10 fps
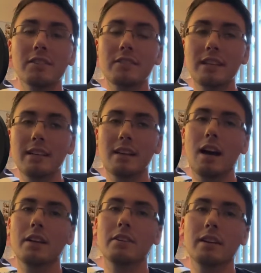and not
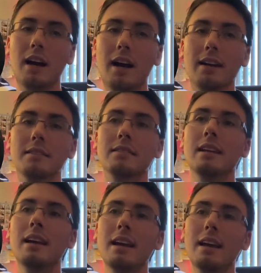your eyes.
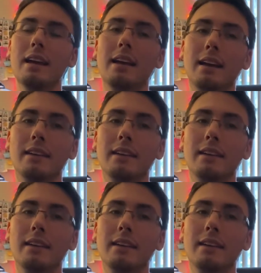And